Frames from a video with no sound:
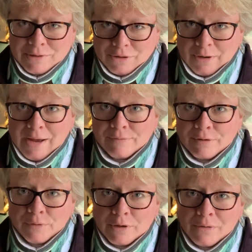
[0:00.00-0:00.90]
going to have
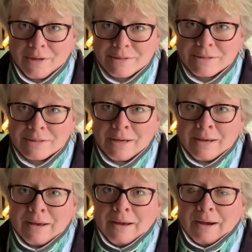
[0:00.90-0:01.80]
different nuances.
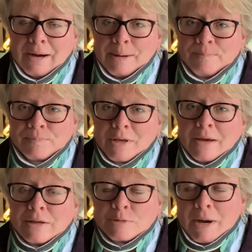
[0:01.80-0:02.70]

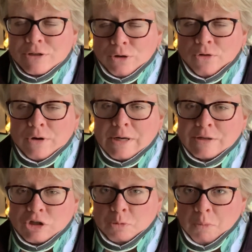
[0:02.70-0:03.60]
So my surgery
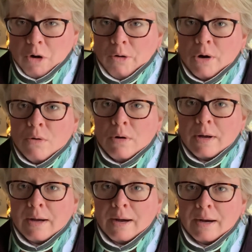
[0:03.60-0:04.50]
is tomorrow.
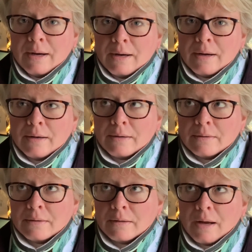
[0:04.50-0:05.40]

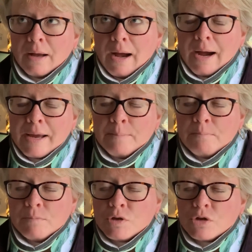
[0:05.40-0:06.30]

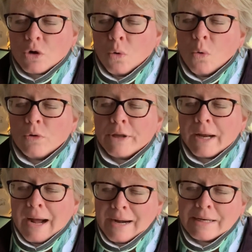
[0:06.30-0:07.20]
I'm told
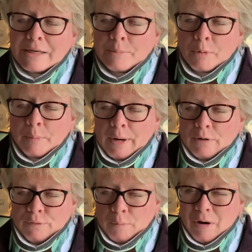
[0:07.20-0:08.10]
that I need to
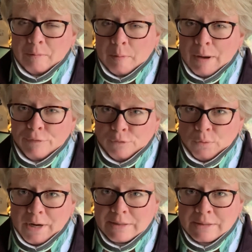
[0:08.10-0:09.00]
prepare for probably about
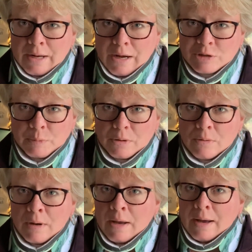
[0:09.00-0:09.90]
4 days in the
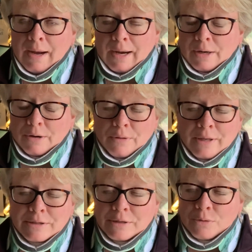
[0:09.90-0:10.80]
hospital. I don't know,
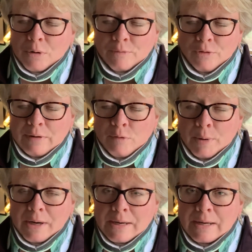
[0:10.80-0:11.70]
that's the norm for
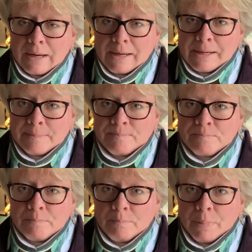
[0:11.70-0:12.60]
everybody.
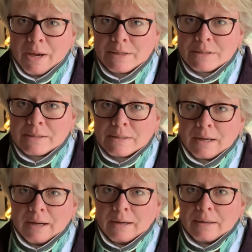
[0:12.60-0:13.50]
But
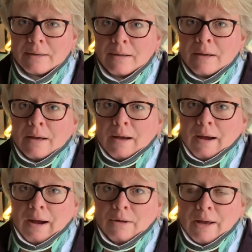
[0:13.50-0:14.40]

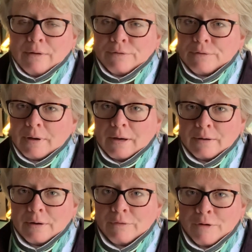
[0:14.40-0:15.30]
I'll have
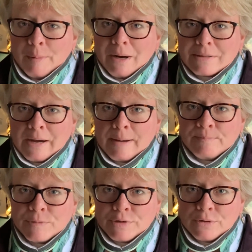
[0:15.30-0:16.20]
a fair amount of
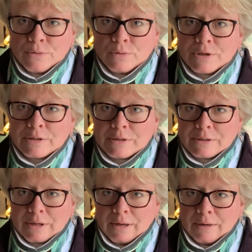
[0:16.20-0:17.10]
time to
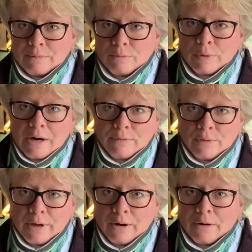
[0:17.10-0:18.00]
just recover
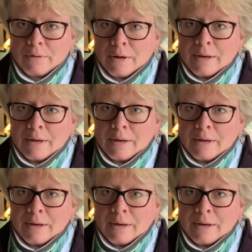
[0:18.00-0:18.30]
there,